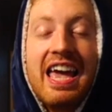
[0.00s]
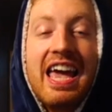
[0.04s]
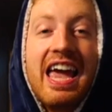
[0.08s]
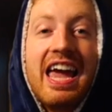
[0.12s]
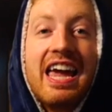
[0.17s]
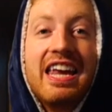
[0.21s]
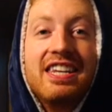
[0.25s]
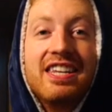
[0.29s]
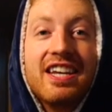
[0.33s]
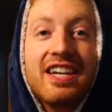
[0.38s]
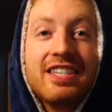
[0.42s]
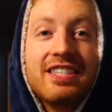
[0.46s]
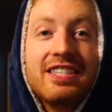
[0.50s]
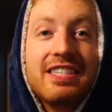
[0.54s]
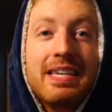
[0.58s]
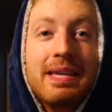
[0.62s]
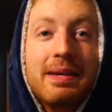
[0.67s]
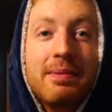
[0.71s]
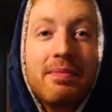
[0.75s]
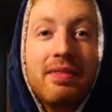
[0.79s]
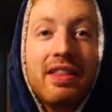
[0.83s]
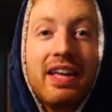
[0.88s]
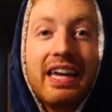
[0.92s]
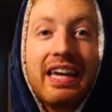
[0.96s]
it does
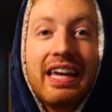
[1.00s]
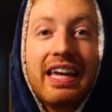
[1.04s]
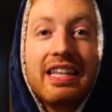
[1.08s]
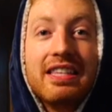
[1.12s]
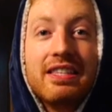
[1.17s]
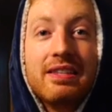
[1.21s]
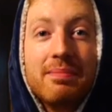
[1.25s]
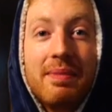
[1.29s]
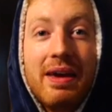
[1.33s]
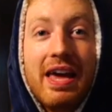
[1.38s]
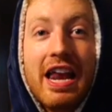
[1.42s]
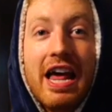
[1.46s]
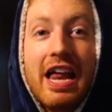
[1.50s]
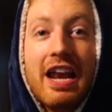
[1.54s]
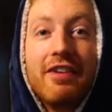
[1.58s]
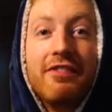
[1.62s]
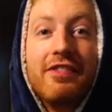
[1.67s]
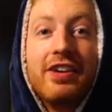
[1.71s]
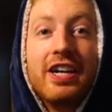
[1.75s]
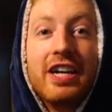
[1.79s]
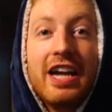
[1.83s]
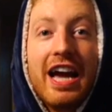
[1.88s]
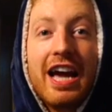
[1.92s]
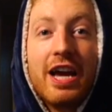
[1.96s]
seem like it's made out of
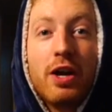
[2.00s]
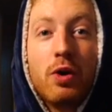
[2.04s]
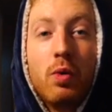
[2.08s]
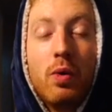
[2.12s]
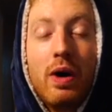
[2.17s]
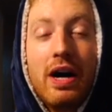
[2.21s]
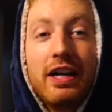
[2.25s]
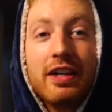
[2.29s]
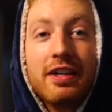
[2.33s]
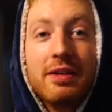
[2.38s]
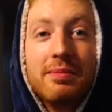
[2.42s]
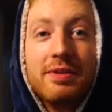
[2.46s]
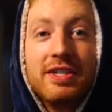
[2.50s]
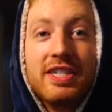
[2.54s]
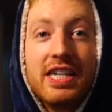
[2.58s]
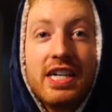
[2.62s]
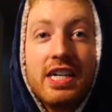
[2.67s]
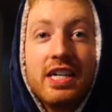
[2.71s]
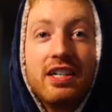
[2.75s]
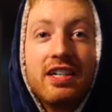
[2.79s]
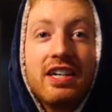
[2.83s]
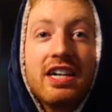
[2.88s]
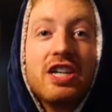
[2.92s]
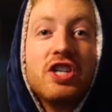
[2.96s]
very high quality
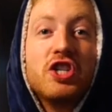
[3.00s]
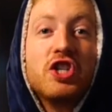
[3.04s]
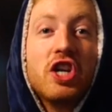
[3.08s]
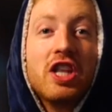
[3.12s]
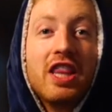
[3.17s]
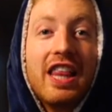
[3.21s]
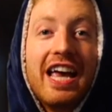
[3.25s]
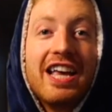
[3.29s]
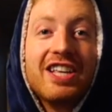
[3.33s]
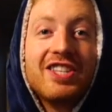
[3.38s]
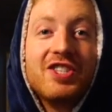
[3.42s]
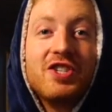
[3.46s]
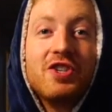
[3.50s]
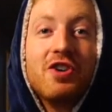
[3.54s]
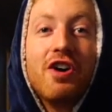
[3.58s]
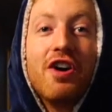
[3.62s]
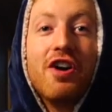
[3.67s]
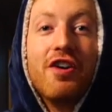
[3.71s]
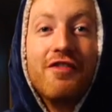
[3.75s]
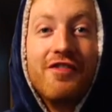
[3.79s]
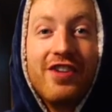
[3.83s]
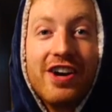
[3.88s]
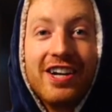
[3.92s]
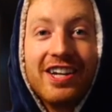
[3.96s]
material and should last you
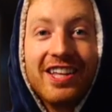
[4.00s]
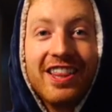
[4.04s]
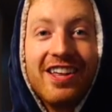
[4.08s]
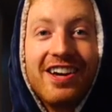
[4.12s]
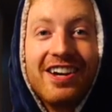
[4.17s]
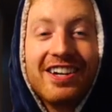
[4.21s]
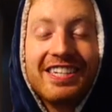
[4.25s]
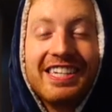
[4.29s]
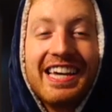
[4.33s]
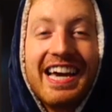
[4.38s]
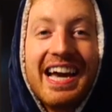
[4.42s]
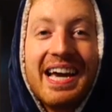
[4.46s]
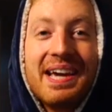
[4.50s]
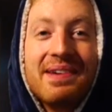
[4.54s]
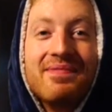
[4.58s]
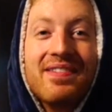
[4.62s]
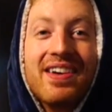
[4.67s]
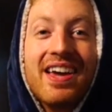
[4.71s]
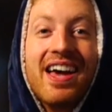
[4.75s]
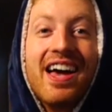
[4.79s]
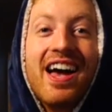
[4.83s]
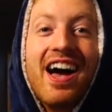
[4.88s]
a very long time,